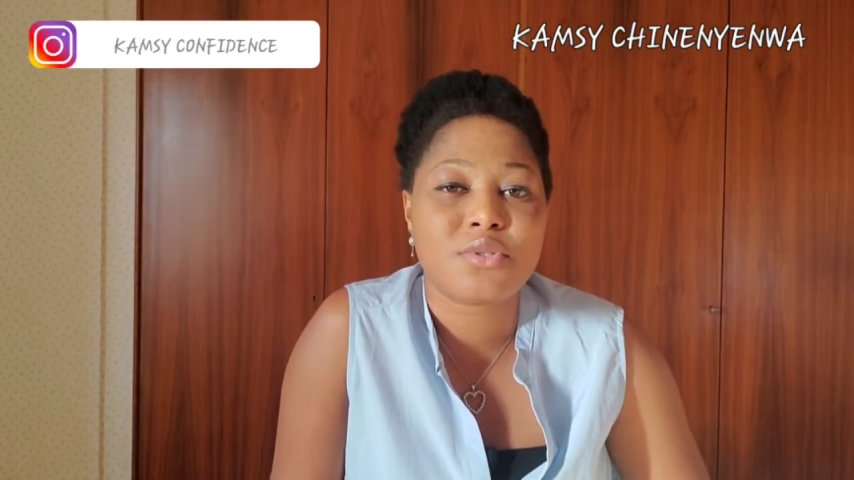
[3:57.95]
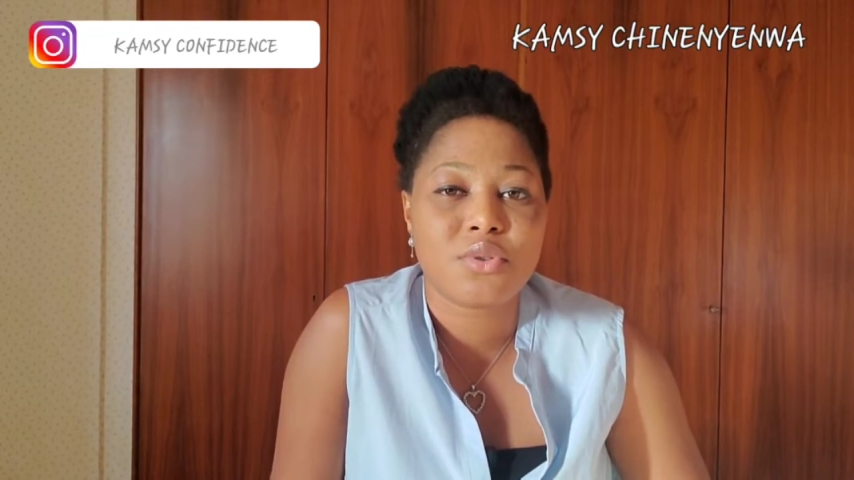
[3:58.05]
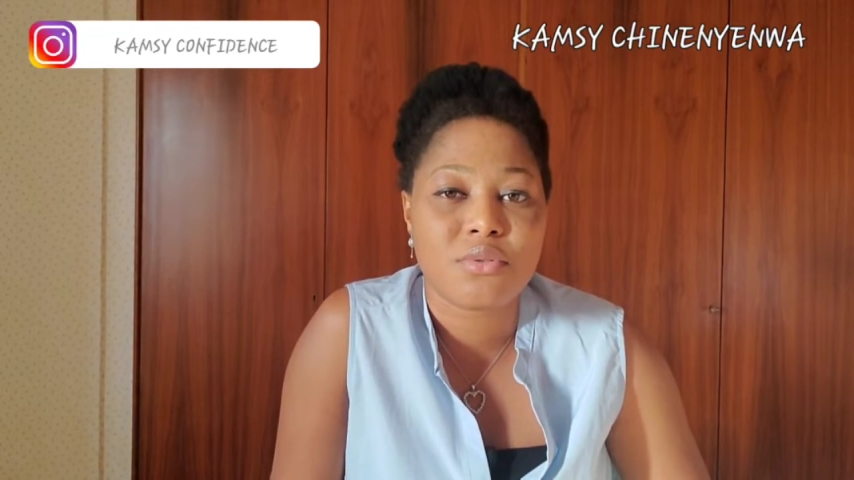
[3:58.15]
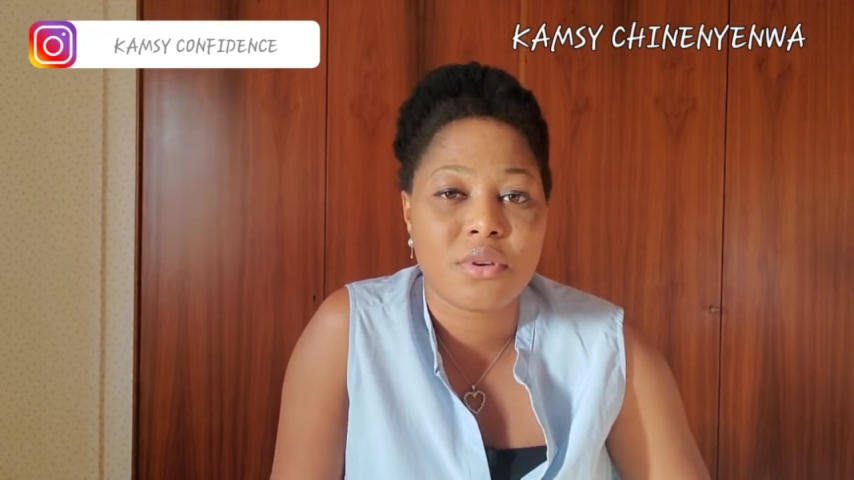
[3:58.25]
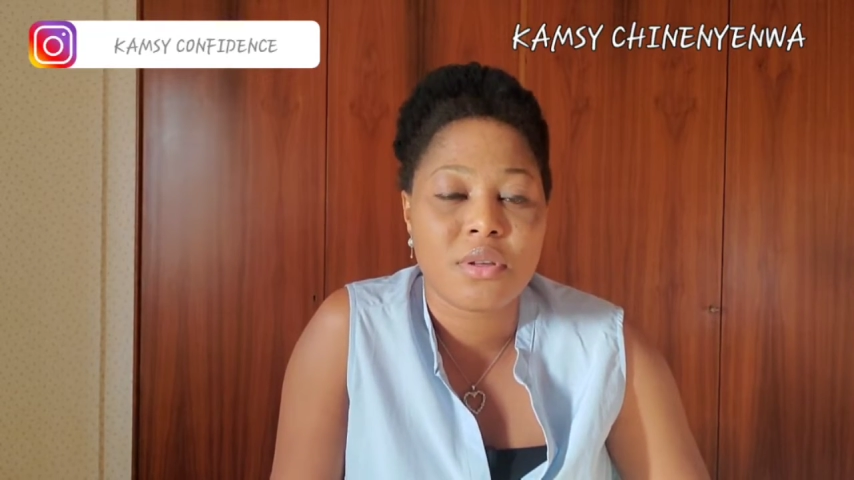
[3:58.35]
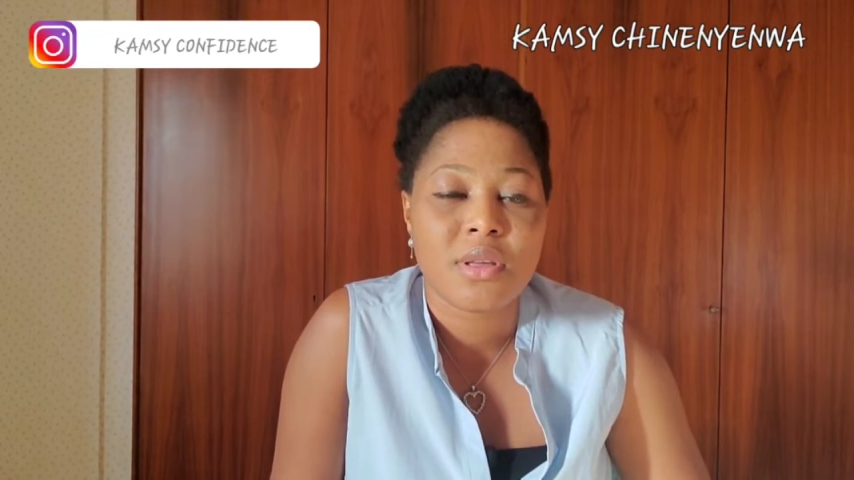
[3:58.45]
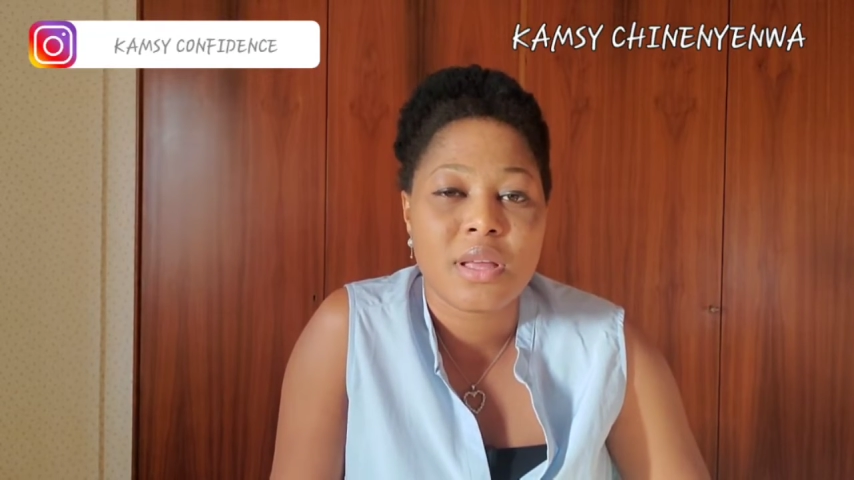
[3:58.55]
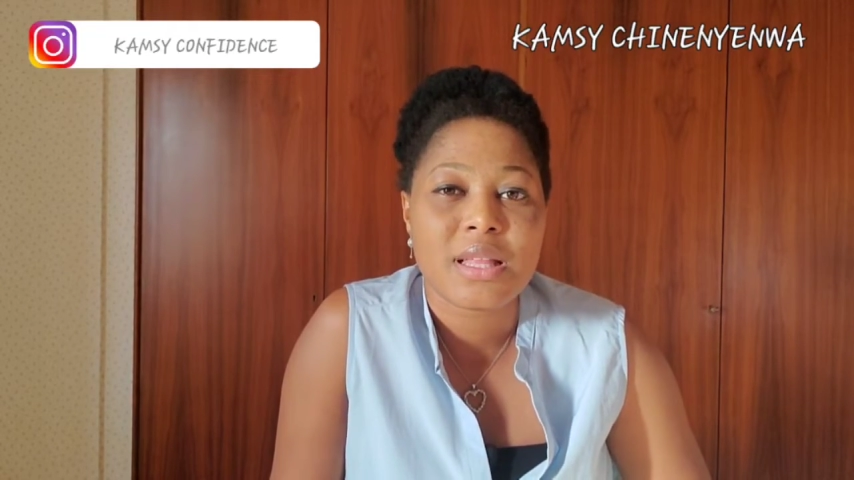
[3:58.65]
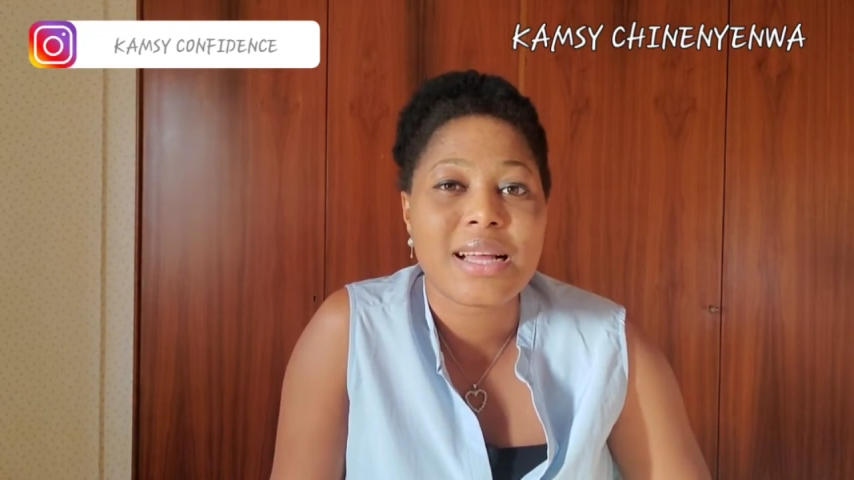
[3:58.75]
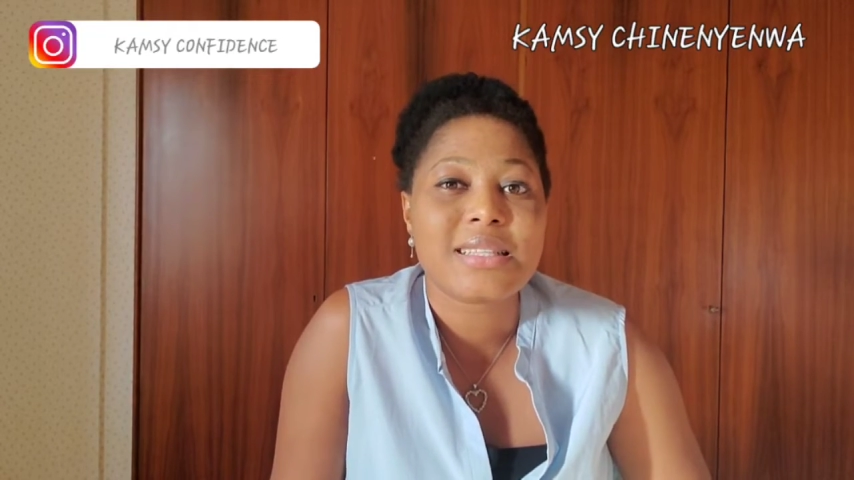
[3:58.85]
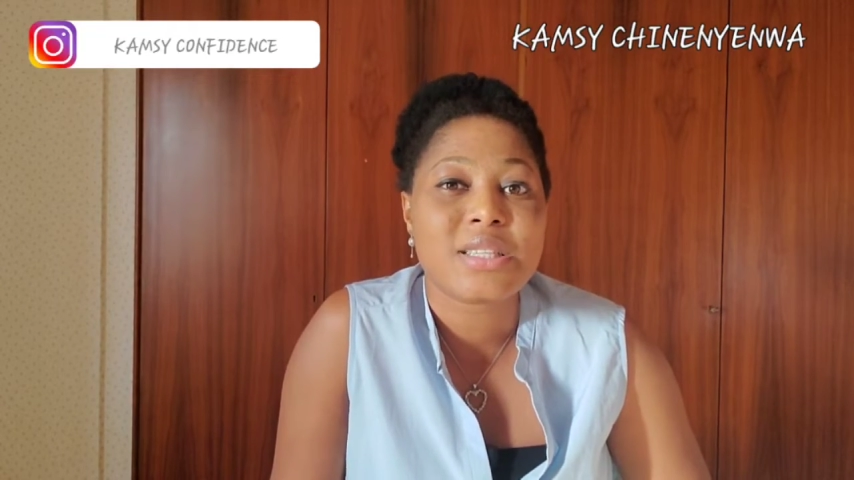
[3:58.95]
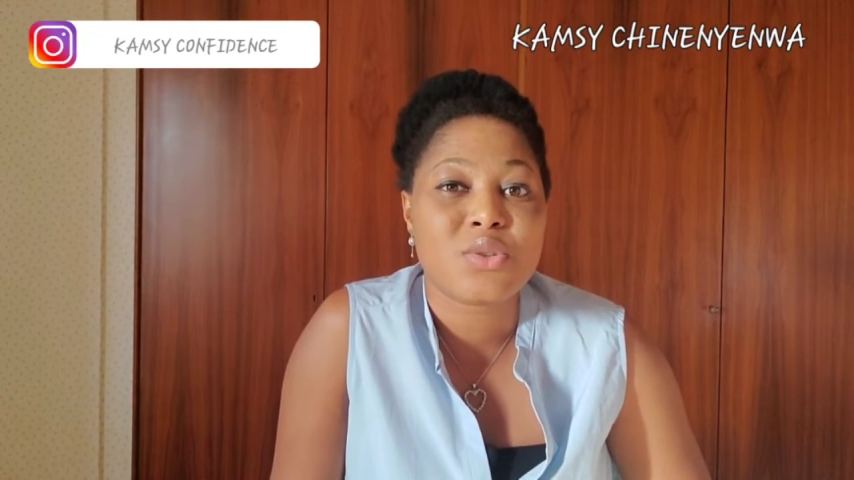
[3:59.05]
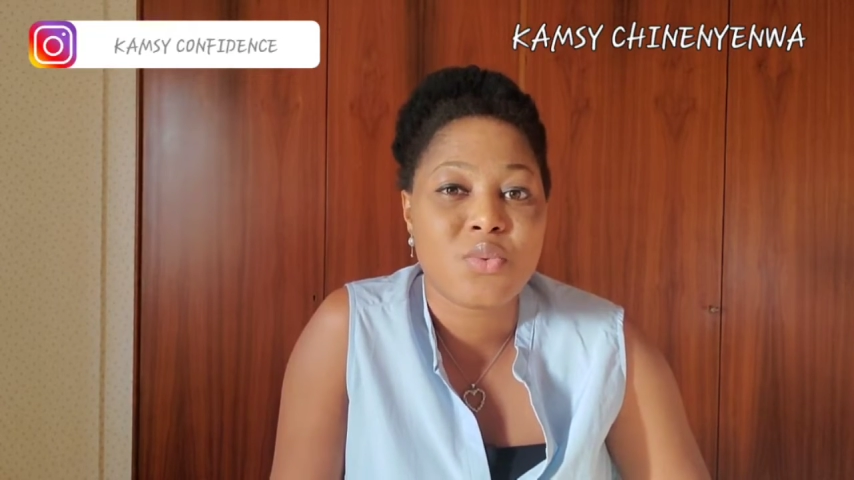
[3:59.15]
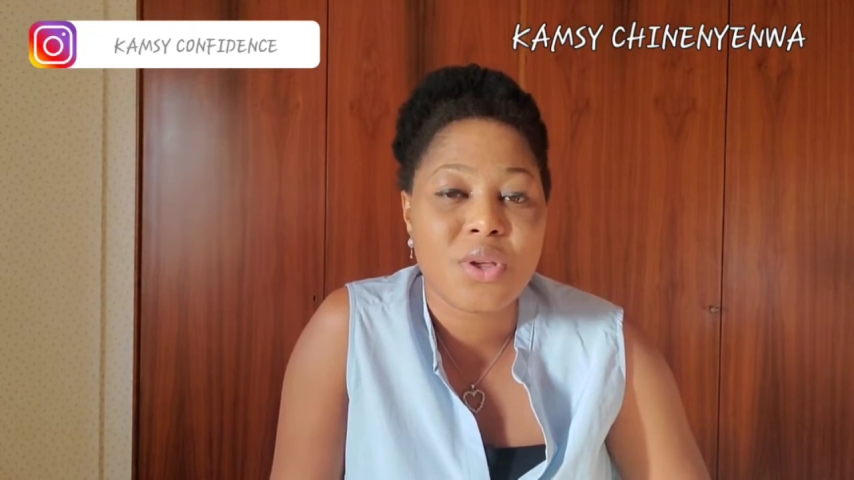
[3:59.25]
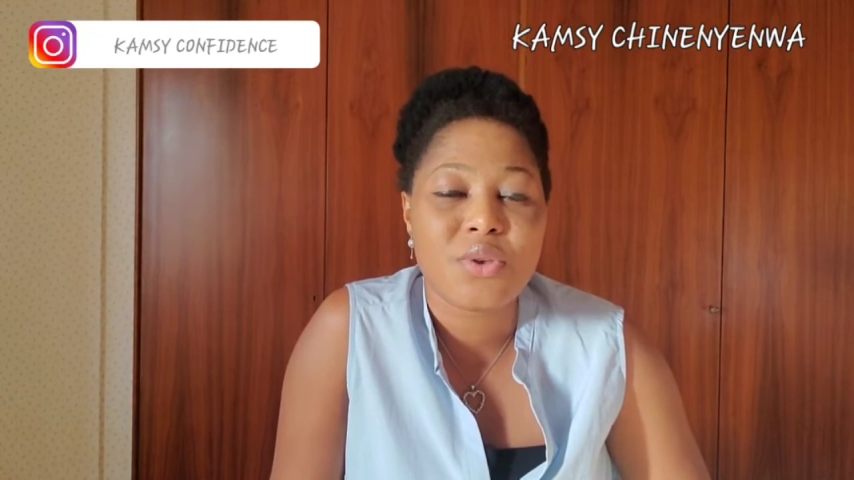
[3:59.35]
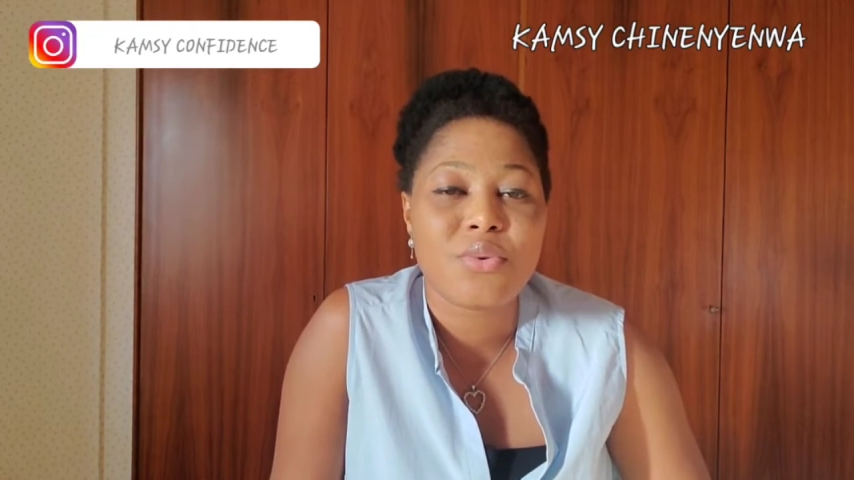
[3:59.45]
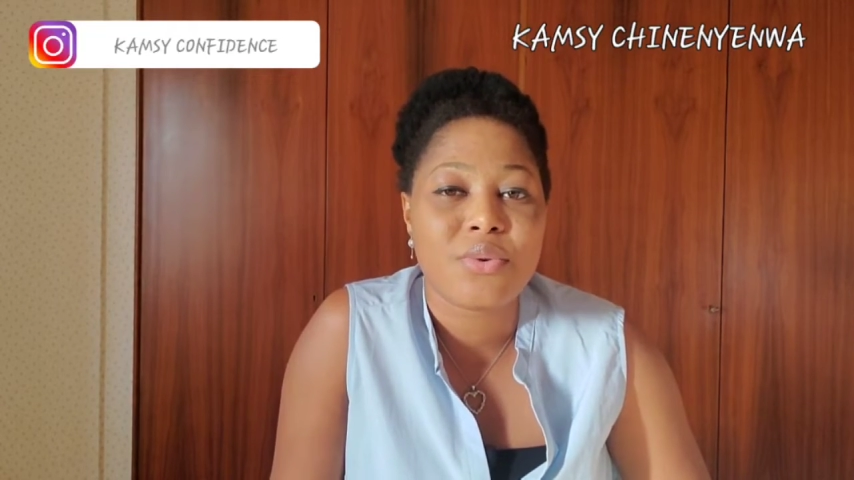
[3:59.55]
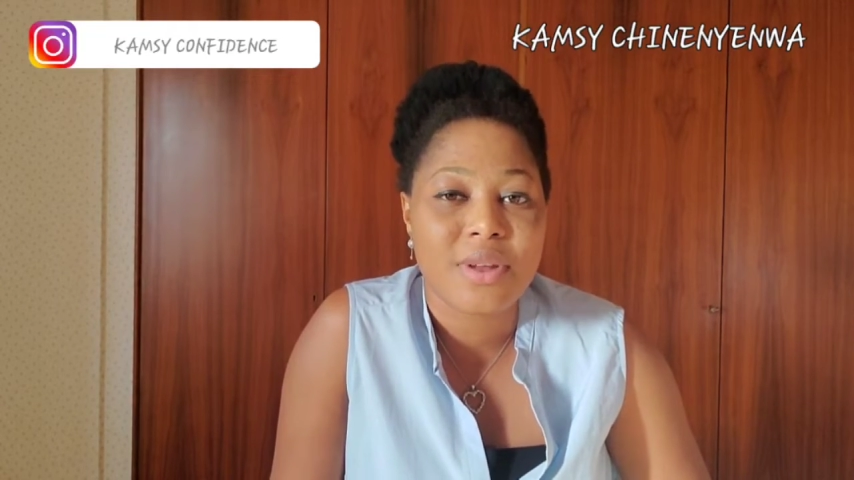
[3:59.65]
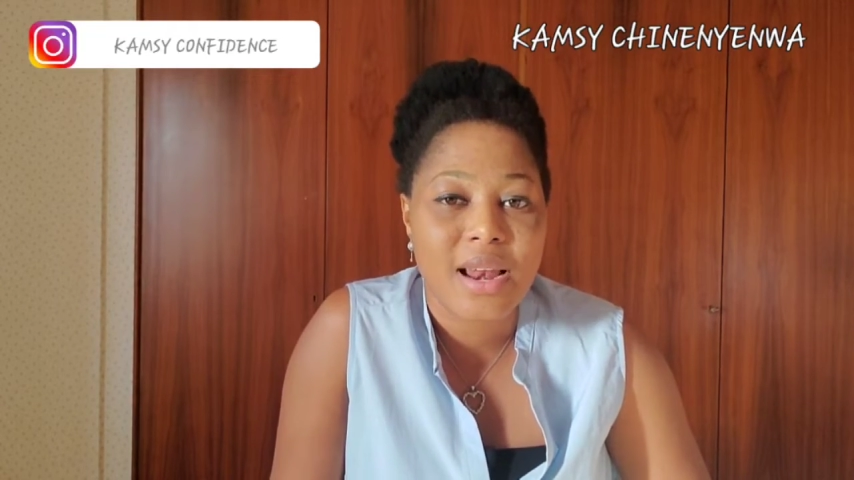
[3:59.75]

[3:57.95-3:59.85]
story, that is when you